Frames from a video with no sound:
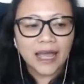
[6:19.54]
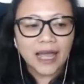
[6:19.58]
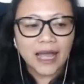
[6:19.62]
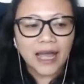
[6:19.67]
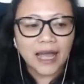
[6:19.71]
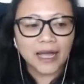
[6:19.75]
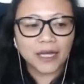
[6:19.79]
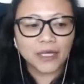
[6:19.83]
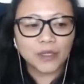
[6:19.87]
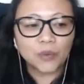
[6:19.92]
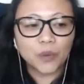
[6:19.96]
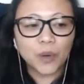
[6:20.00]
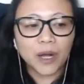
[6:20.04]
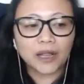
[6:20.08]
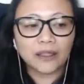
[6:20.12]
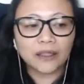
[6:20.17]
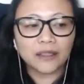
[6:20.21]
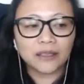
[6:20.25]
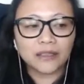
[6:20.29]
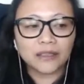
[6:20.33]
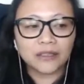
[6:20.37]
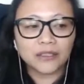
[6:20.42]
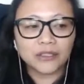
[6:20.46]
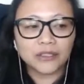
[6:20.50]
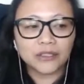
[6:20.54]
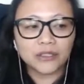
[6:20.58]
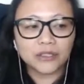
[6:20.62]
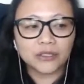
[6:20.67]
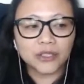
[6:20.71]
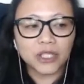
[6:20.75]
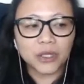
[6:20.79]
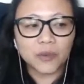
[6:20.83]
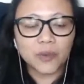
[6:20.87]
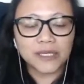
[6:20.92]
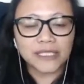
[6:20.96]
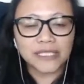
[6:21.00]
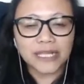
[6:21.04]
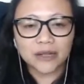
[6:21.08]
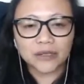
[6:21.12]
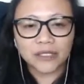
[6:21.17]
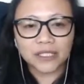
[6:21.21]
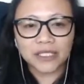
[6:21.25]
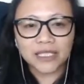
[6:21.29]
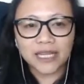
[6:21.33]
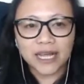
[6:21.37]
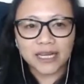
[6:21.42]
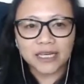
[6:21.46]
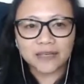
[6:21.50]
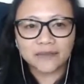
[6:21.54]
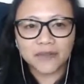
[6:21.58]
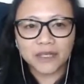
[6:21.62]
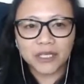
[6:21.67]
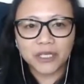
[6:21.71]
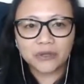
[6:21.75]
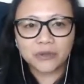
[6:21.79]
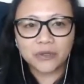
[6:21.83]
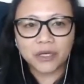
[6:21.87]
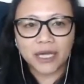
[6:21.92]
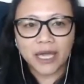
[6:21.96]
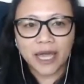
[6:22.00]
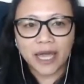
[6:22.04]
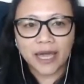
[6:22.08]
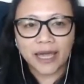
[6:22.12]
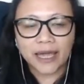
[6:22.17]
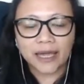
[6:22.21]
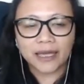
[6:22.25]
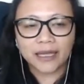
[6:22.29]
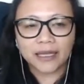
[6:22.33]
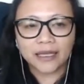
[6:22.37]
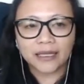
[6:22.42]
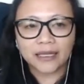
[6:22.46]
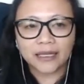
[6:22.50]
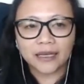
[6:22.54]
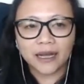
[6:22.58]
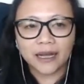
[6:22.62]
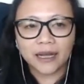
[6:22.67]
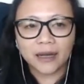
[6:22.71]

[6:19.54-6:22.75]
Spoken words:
And while she was outside of the UK,